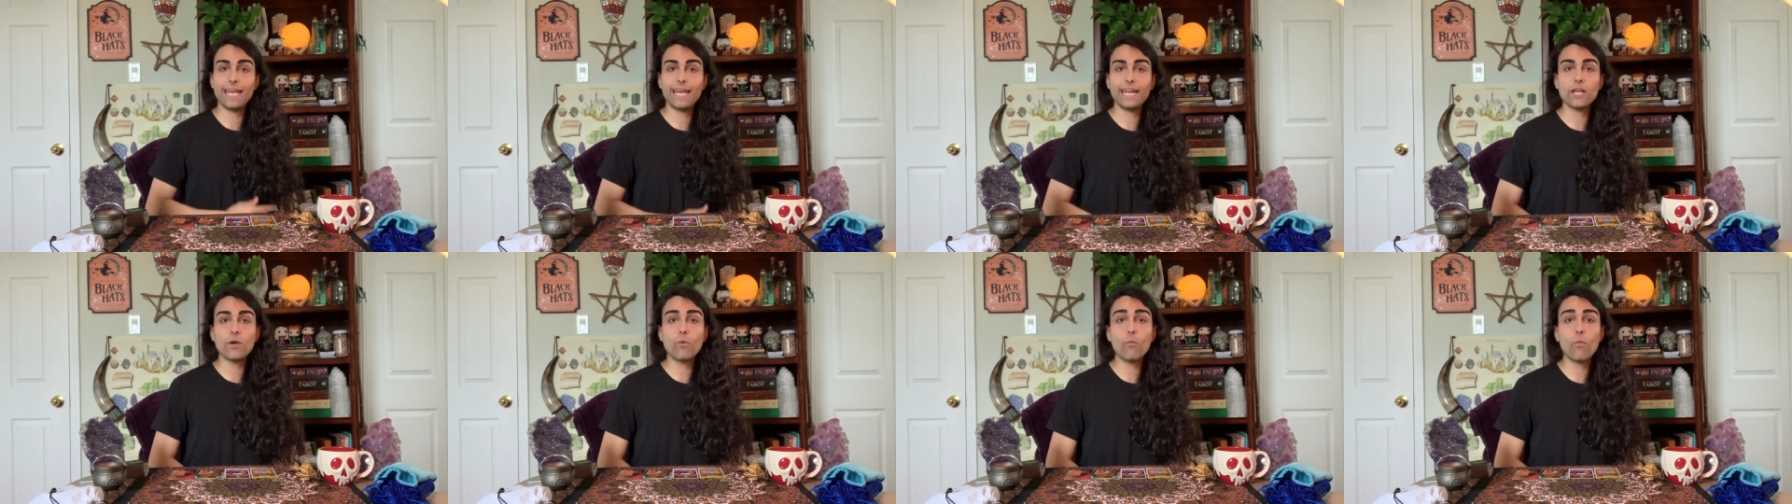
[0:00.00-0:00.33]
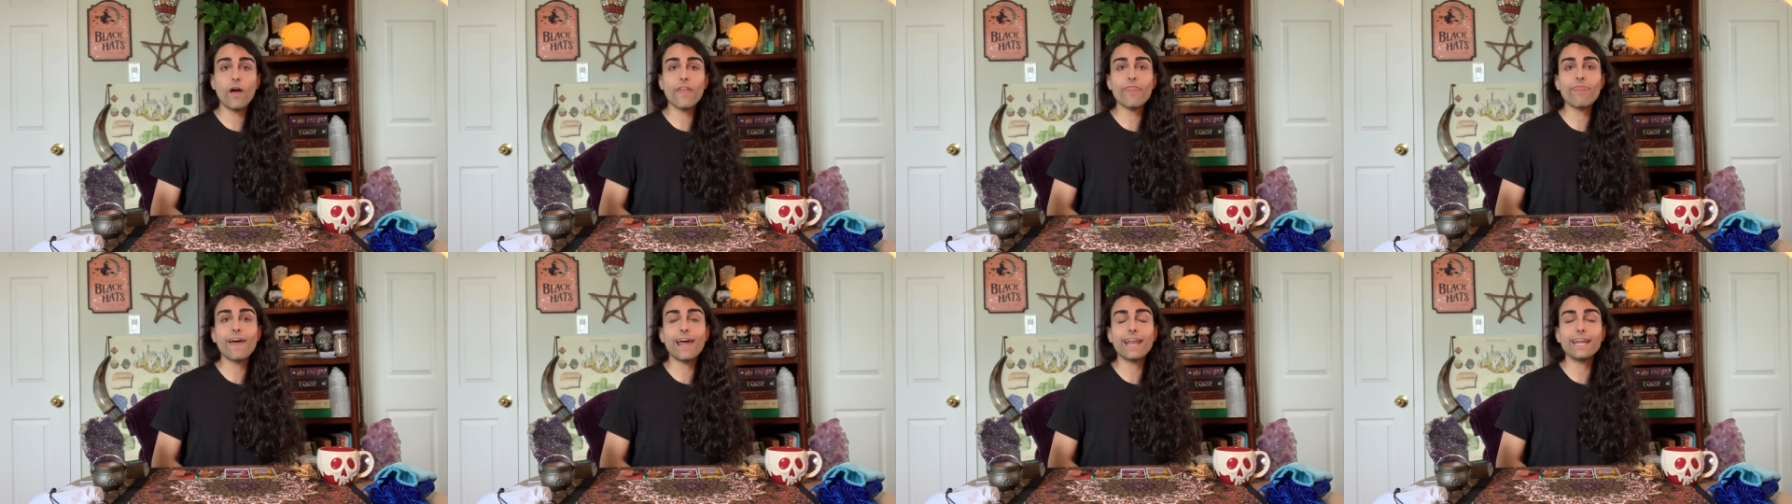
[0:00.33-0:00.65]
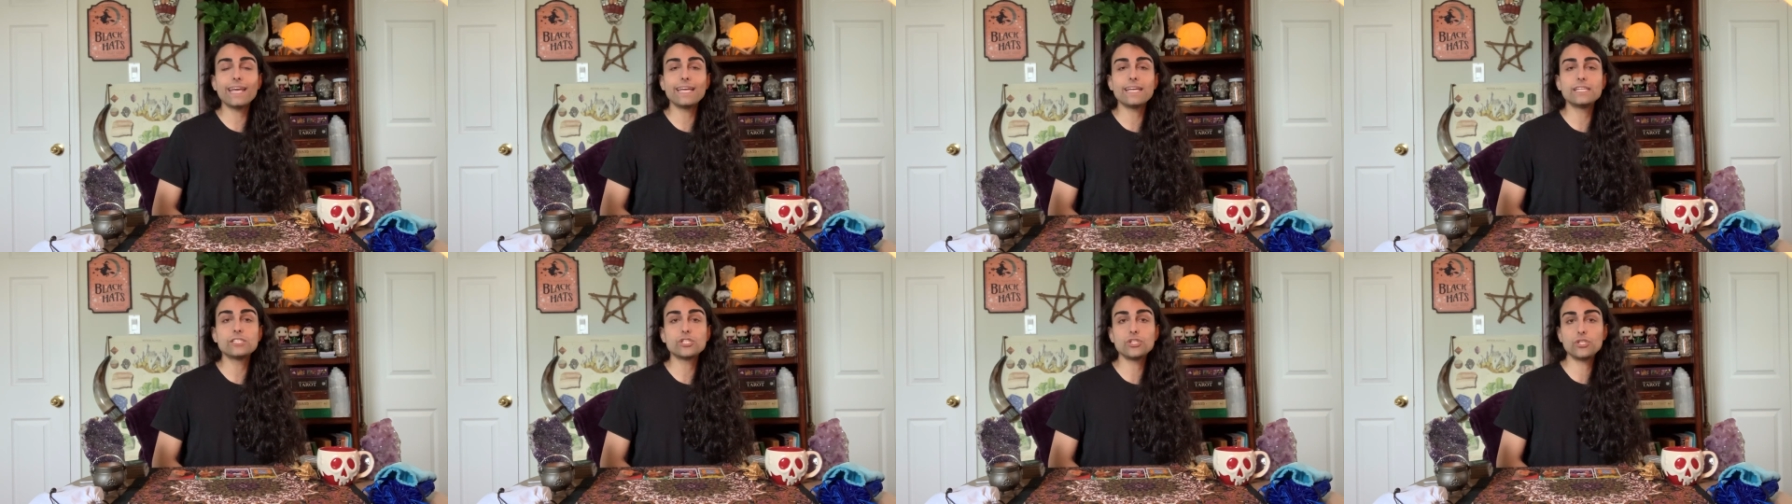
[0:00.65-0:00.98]
anyone
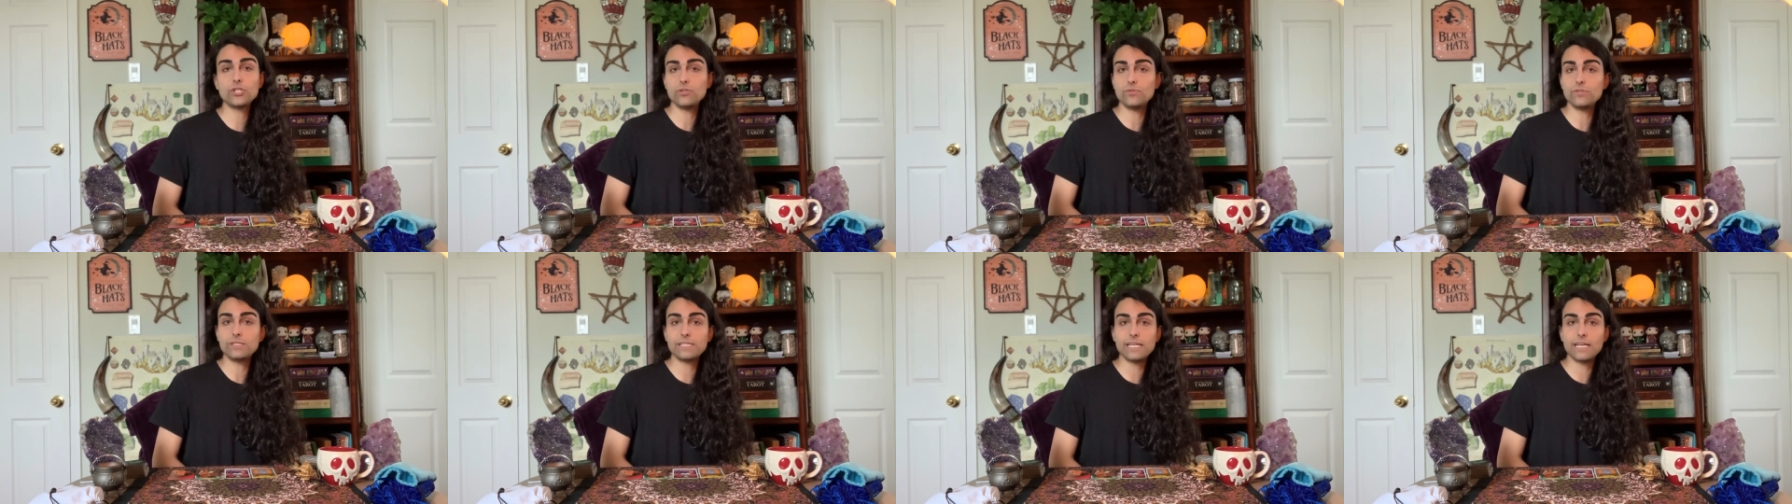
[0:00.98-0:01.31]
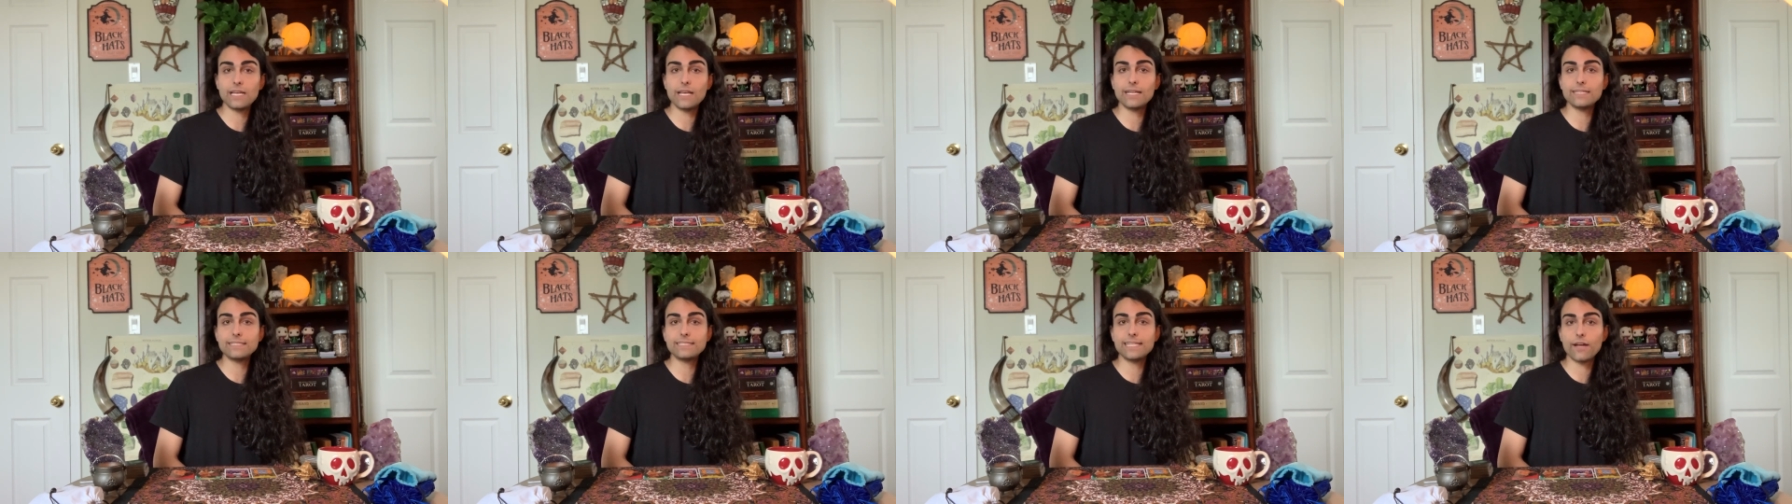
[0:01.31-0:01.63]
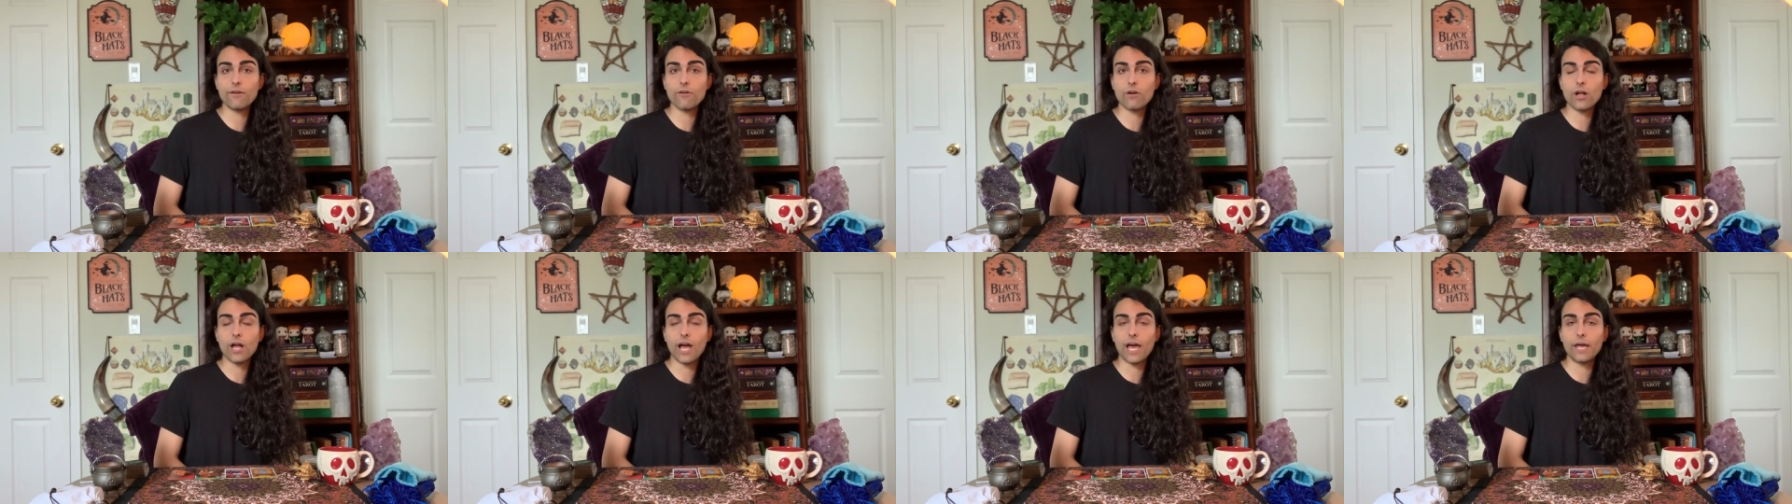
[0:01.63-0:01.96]
that is using
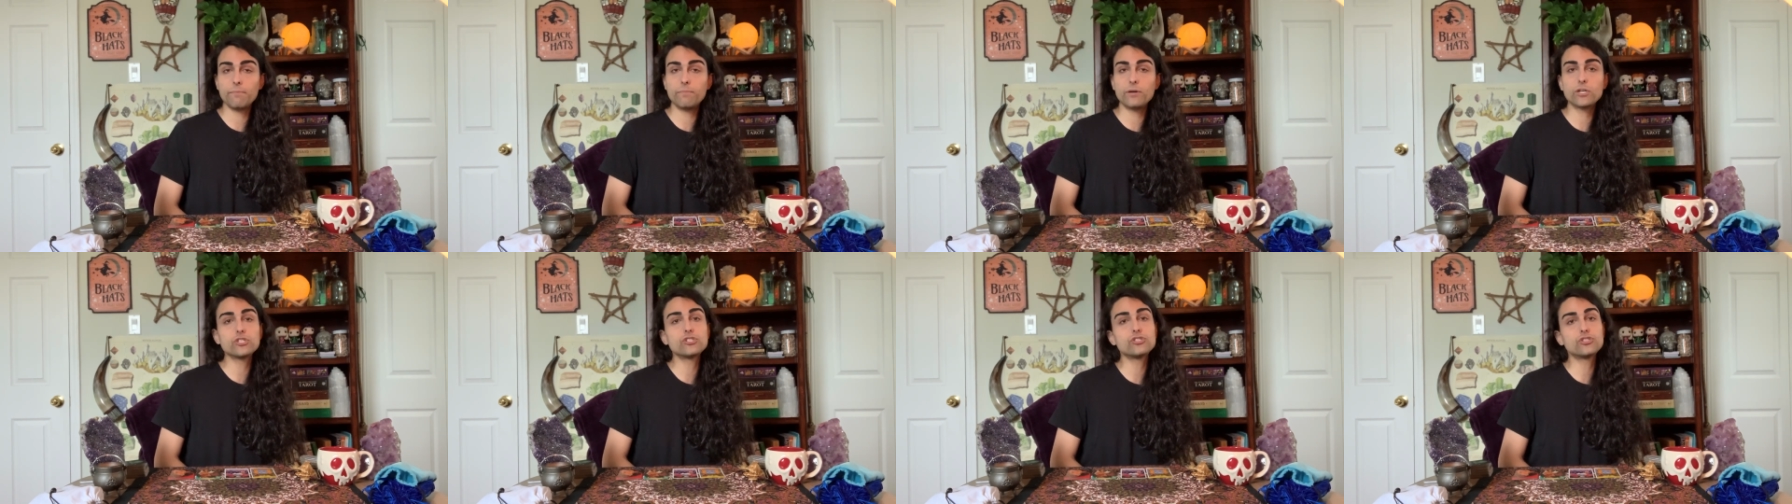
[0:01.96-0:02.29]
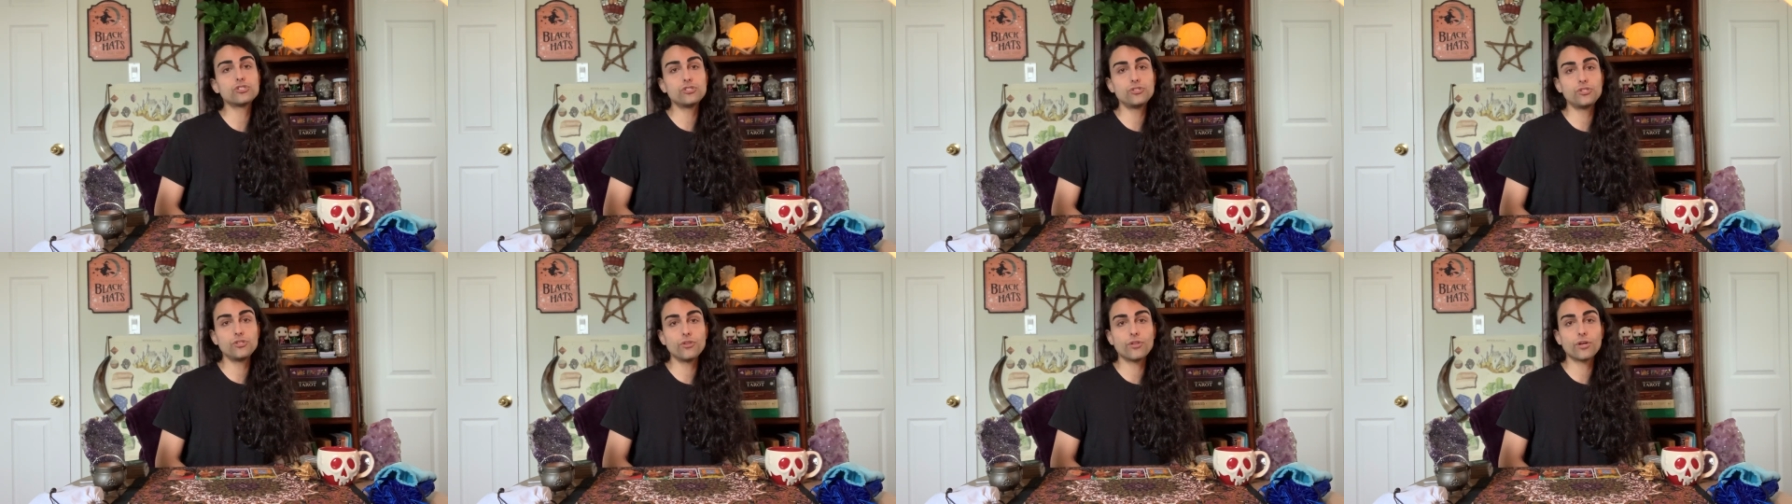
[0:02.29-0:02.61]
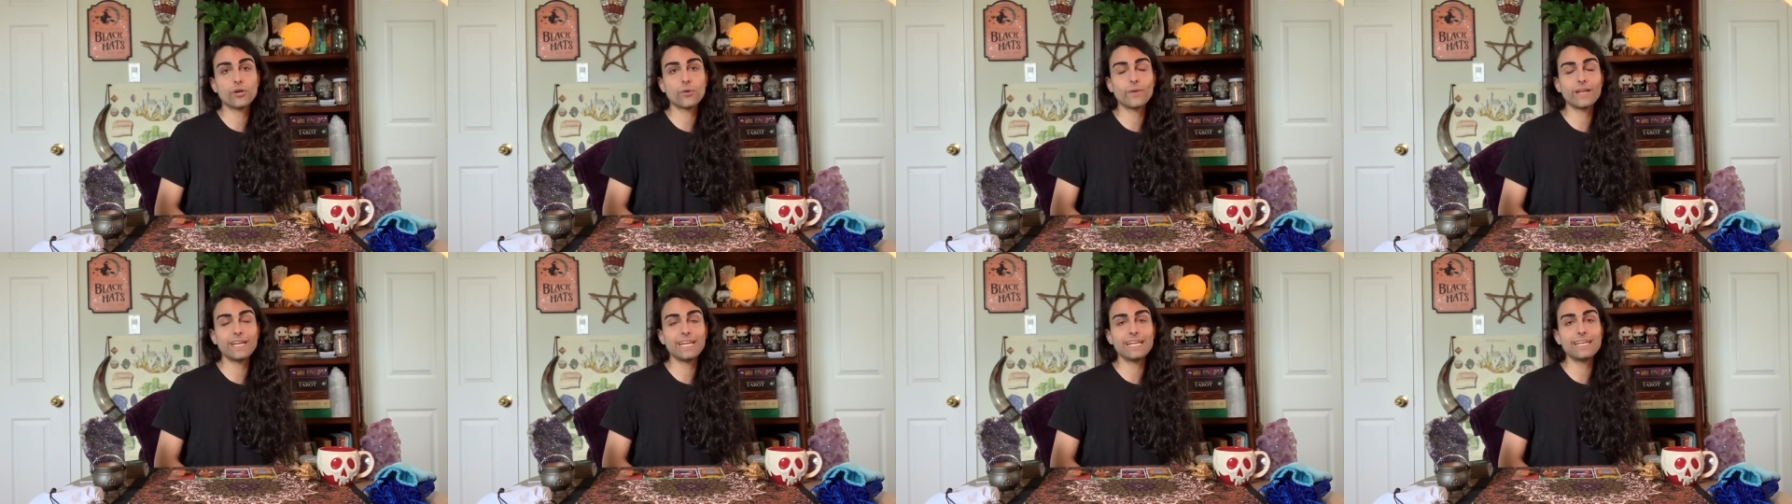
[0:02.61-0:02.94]
tarot guidebooks to do
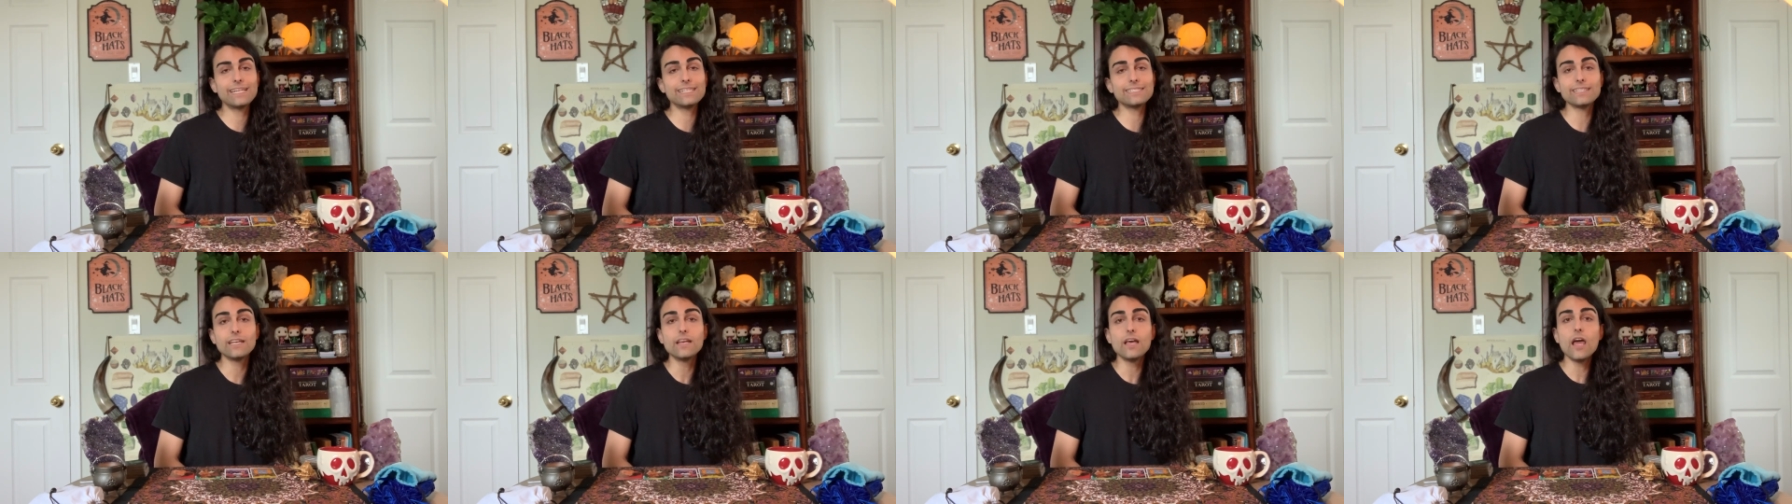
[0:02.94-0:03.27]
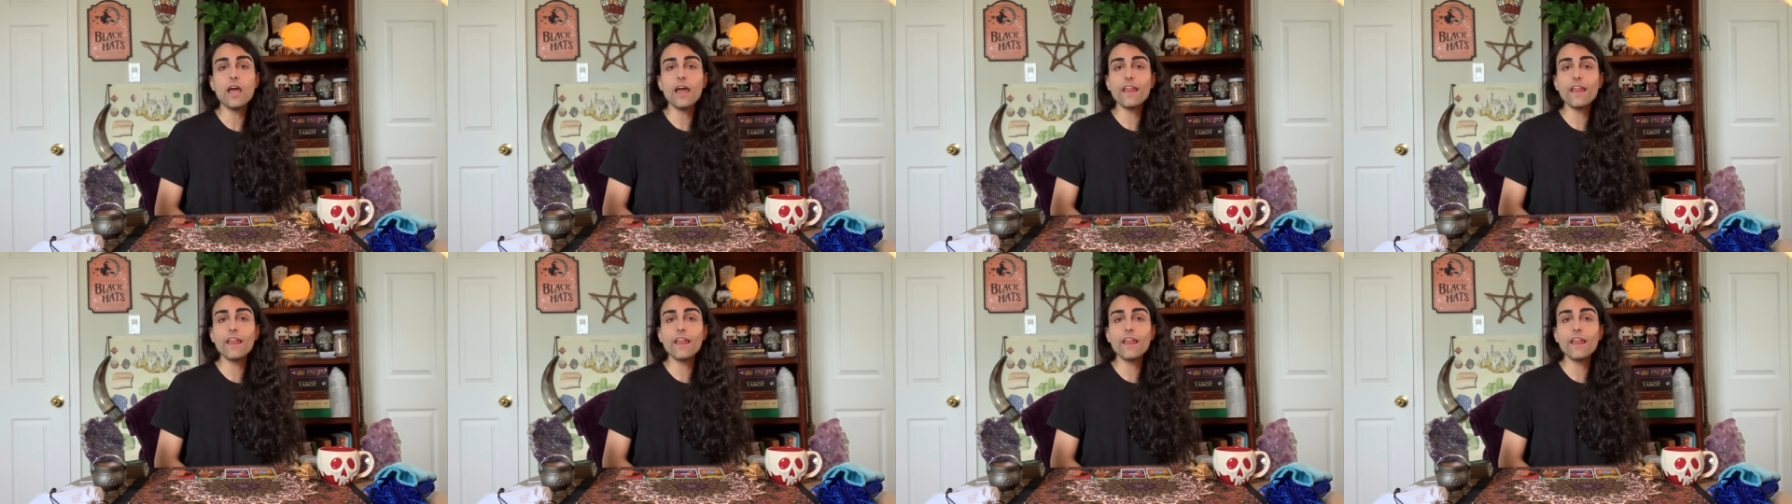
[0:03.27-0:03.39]
their readings.